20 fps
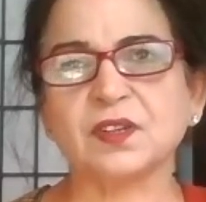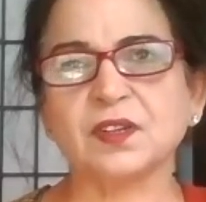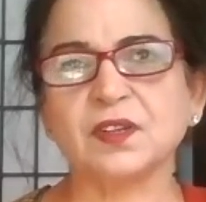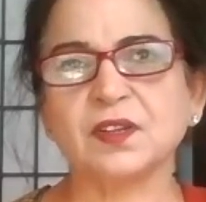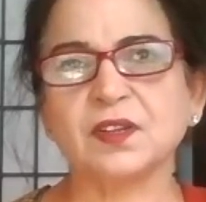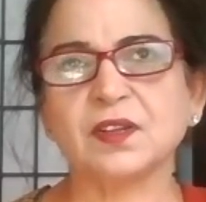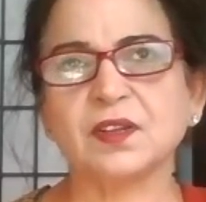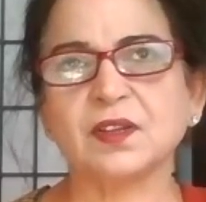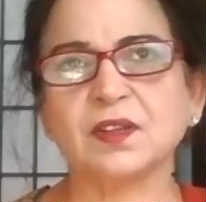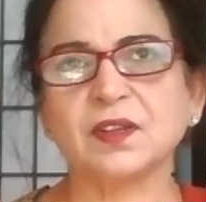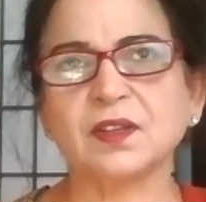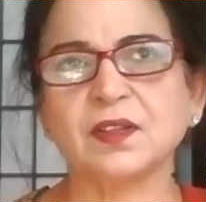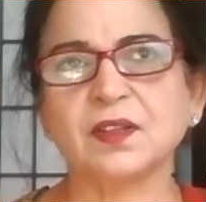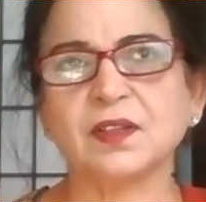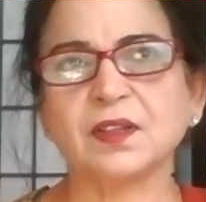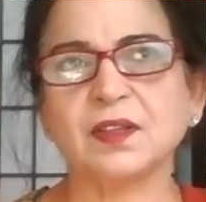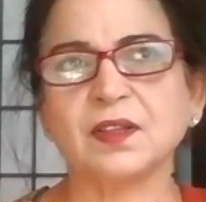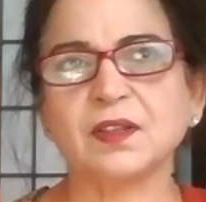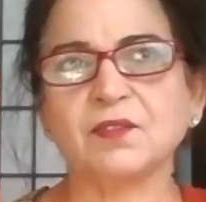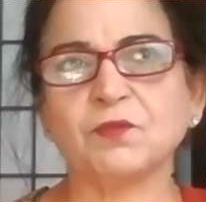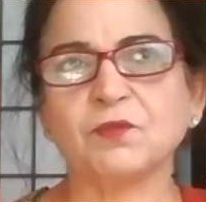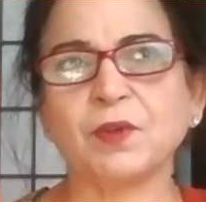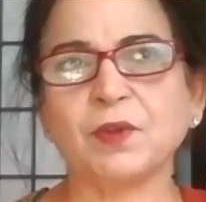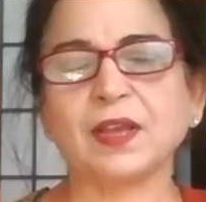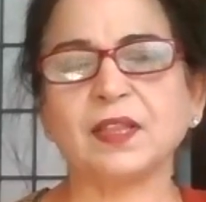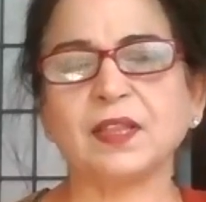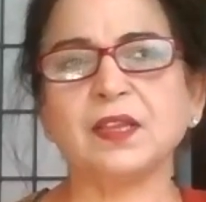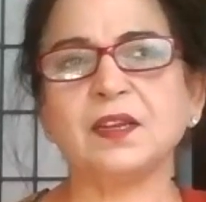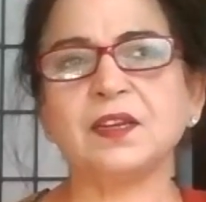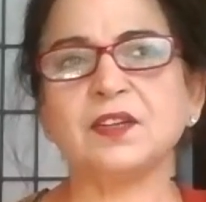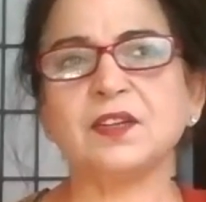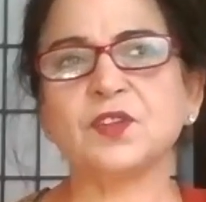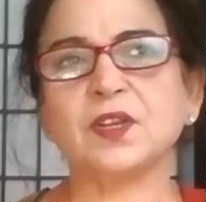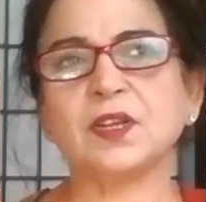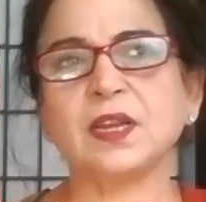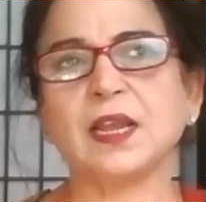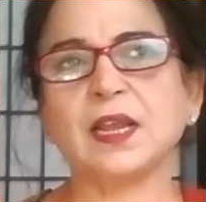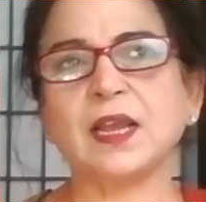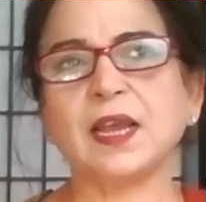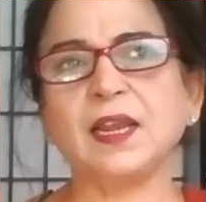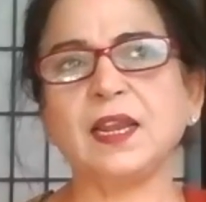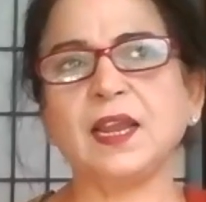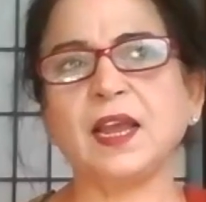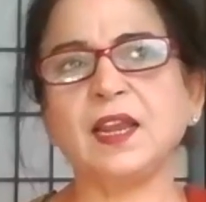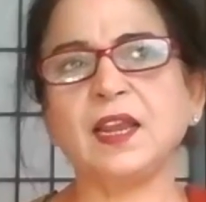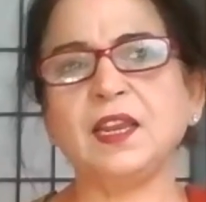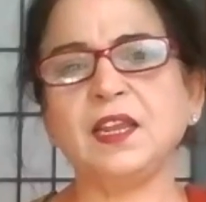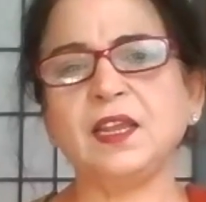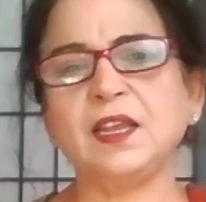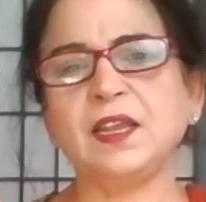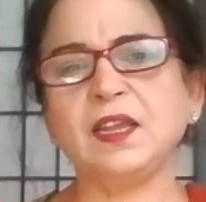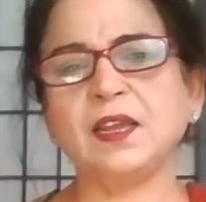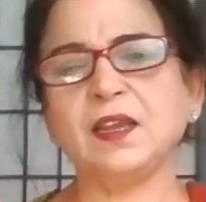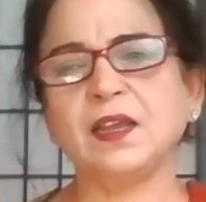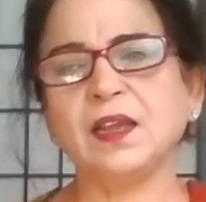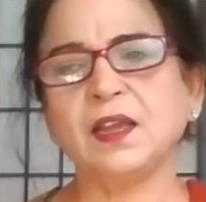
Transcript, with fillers: yeah whether it's any